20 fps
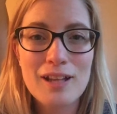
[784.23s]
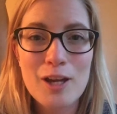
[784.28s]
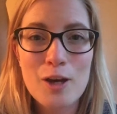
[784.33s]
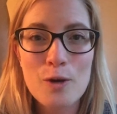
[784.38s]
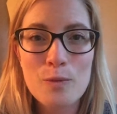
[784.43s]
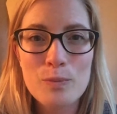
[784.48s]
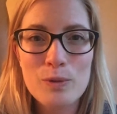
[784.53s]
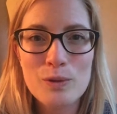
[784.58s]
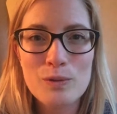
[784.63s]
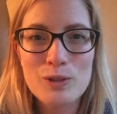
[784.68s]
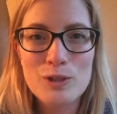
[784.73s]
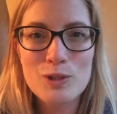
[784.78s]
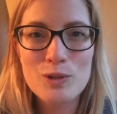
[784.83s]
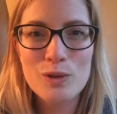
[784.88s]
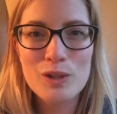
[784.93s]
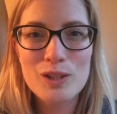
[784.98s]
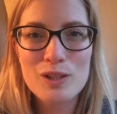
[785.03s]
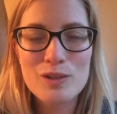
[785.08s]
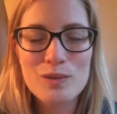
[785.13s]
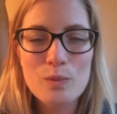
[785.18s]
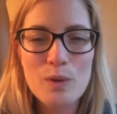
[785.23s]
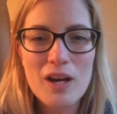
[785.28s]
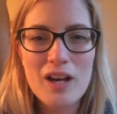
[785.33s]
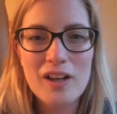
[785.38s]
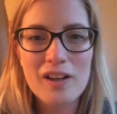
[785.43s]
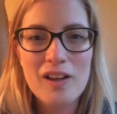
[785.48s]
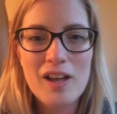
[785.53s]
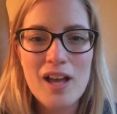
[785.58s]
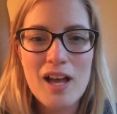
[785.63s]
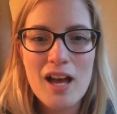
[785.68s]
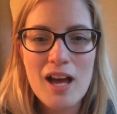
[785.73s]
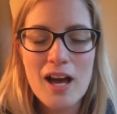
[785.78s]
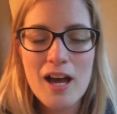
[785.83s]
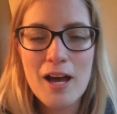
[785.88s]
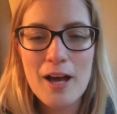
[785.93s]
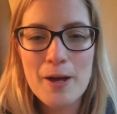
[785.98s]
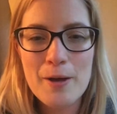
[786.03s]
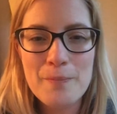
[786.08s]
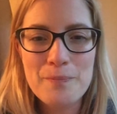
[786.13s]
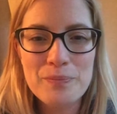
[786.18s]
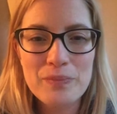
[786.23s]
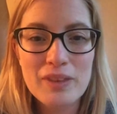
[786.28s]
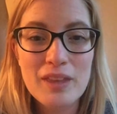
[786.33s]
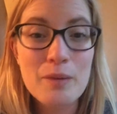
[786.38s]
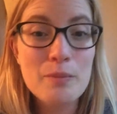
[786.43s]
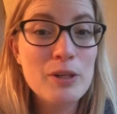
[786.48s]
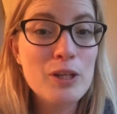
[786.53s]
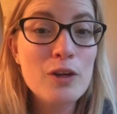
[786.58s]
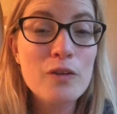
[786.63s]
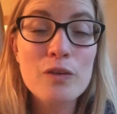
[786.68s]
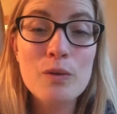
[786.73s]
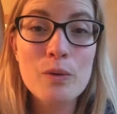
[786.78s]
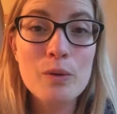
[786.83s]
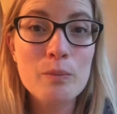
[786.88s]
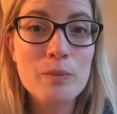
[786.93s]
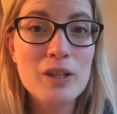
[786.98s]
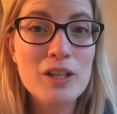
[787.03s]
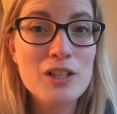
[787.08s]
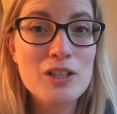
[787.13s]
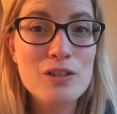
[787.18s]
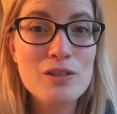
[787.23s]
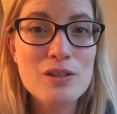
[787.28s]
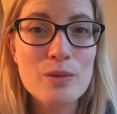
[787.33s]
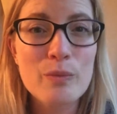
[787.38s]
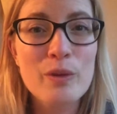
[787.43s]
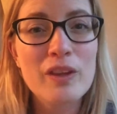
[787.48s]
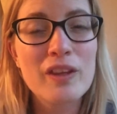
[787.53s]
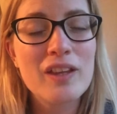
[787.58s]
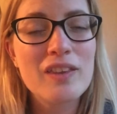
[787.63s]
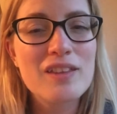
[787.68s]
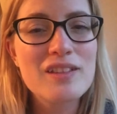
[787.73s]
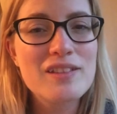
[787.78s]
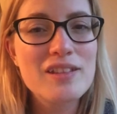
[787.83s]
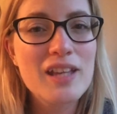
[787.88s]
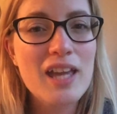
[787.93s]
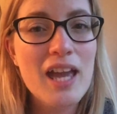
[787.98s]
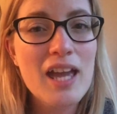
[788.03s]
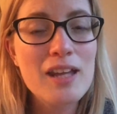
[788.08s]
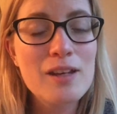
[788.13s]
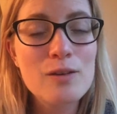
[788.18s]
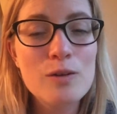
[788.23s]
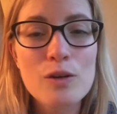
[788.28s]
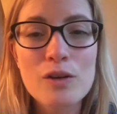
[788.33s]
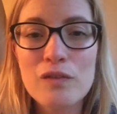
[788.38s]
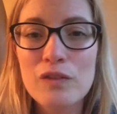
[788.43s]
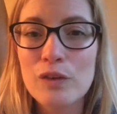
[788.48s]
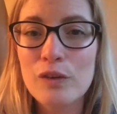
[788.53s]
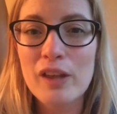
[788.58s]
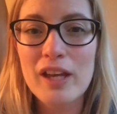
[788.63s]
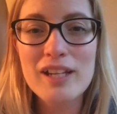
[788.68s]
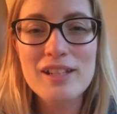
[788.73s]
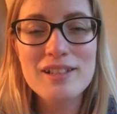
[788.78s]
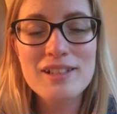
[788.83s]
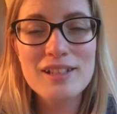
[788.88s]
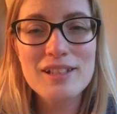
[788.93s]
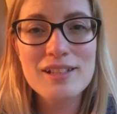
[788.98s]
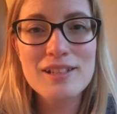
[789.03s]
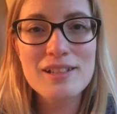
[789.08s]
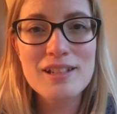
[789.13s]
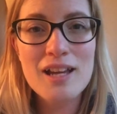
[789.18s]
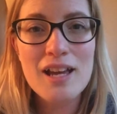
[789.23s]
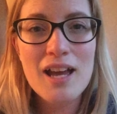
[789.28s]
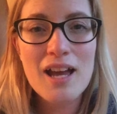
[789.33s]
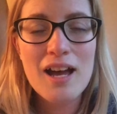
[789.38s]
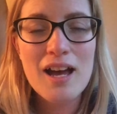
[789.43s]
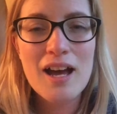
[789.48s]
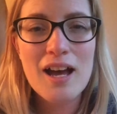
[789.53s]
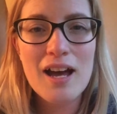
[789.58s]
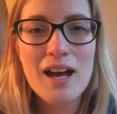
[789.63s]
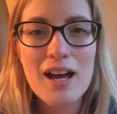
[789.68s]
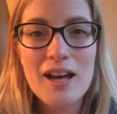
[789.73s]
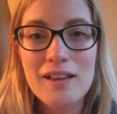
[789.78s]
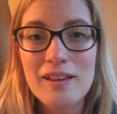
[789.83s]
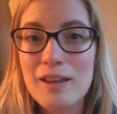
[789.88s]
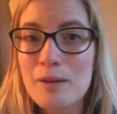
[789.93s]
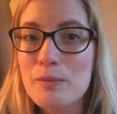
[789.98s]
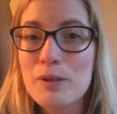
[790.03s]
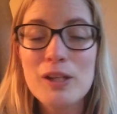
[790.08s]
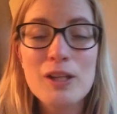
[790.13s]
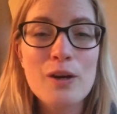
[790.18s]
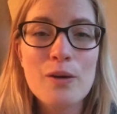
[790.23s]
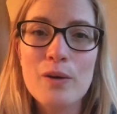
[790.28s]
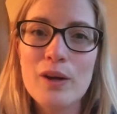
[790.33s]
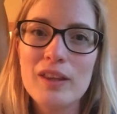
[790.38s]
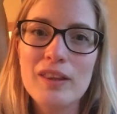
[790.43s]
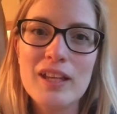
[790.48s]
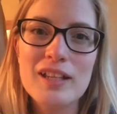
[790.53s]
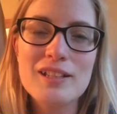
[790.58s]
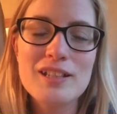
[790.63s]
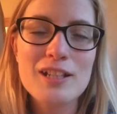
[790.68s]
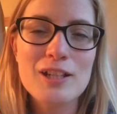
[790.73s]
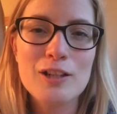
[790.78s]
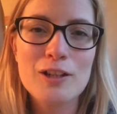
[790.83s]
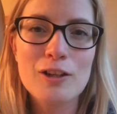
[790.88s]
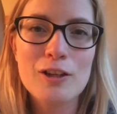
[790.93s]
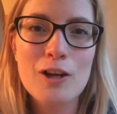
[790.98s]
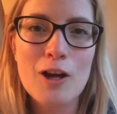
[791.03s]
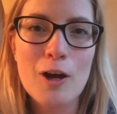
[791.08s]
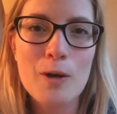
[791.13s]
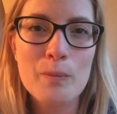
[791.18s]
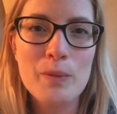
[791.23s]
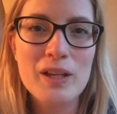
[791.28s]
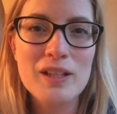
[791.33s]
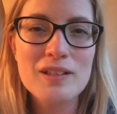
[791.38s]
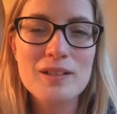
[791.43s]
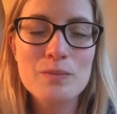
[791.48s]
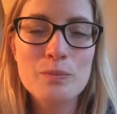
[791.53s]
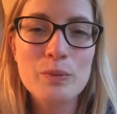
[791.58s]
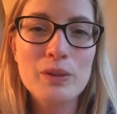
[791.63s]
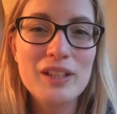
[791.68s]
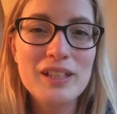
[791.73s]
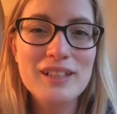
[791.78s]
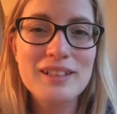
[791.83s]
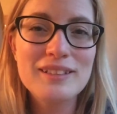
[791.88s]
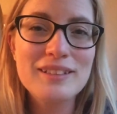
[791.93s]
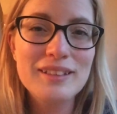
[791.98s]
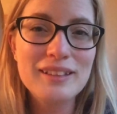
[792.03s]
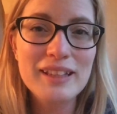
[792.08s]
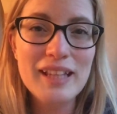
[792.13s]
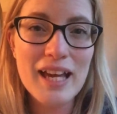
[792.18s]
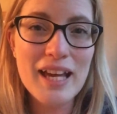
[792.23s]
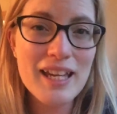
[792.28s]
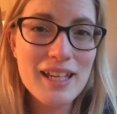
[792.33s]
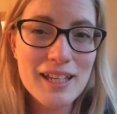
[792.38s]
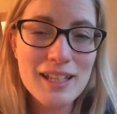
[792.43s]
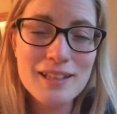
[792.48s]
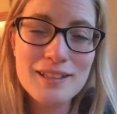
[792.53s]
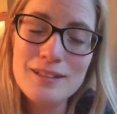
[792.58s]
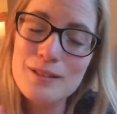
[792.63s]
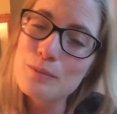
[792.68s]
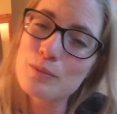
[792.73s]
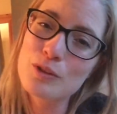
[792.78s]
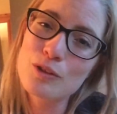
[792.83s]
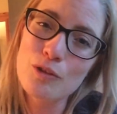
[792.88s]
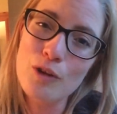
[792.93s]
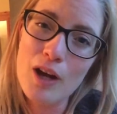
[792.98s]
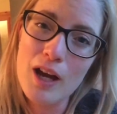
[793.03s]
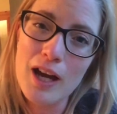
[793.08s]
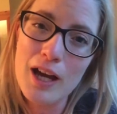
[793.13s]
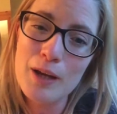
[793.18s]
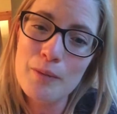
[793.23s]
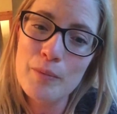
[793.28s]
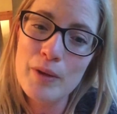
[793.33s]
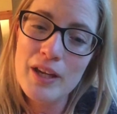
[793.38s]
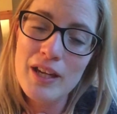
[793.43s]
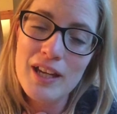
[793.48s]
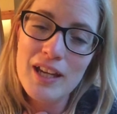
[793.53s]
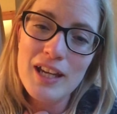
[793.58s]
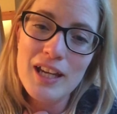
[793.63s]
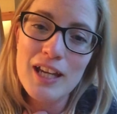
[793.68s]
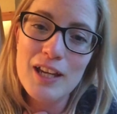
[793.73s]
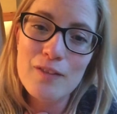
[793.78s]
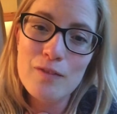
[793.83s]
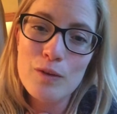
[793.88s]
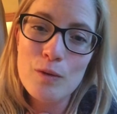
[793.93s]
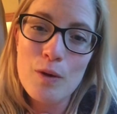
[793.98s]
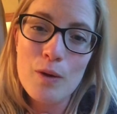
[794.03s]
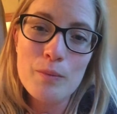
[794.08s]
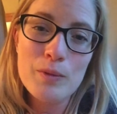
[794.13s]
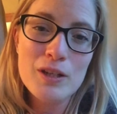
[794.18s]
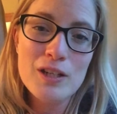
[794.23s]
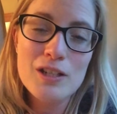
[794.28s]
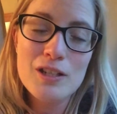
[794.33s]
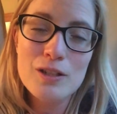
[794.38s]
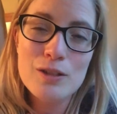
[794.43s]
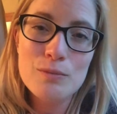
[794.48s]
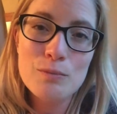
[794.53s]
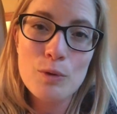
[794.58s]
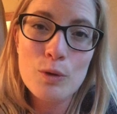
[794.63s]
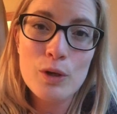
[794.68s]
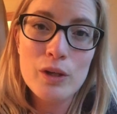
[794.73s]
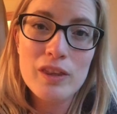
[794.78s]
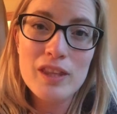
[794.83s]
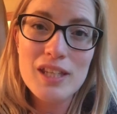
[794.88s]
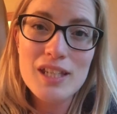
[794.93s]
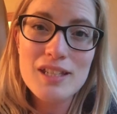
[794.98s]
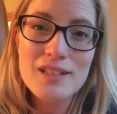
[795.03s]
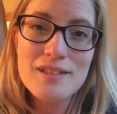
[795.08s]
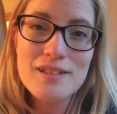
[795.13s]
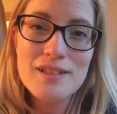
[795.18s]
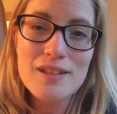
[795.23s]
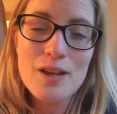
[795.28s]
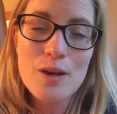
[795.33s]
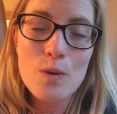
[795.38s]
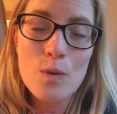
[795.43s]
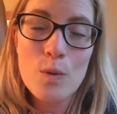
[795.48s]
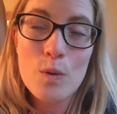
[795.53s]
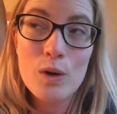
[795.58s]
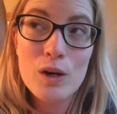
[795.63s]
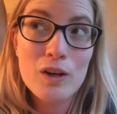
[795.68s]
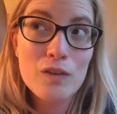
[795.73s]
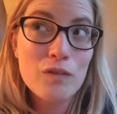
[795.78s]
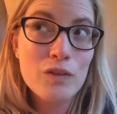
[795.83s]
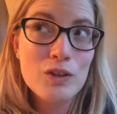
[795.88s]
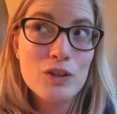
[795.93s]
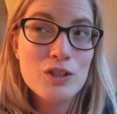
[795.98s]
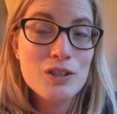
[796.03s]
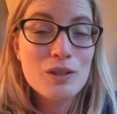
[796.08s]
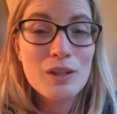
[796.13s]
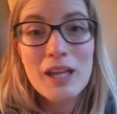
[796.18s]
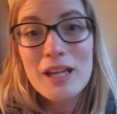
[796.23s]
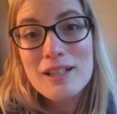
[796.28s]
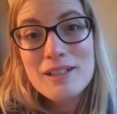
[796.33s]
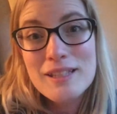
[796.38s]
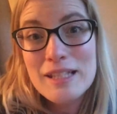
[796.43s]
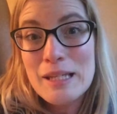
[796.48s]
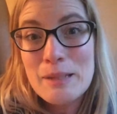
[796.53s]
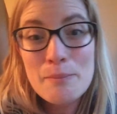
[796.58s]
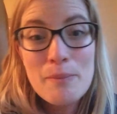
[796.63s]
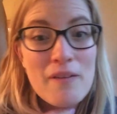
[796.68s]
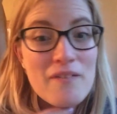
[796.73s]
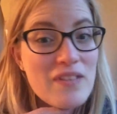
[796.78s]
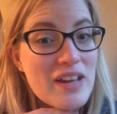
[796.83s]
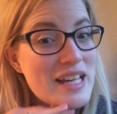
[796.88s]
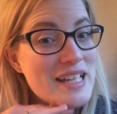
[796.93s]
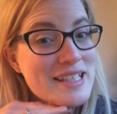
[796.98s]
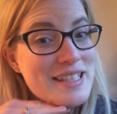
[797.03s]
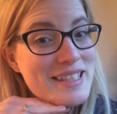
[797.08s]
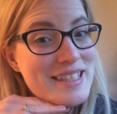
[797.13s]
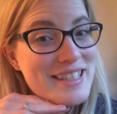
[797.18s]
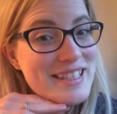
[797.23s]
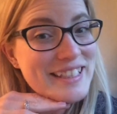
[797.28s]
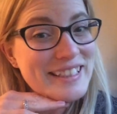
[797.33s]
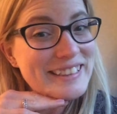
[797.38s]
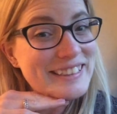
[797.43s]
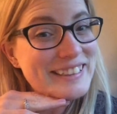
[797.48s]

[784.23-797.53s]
I hope you enjoyed as well. Let me know if you want me to do something like this again, or if you liked it. Let me know. I'd like to hear your comments. Please like and subscribe if you want me to do more of these, or if you just like seeing my face.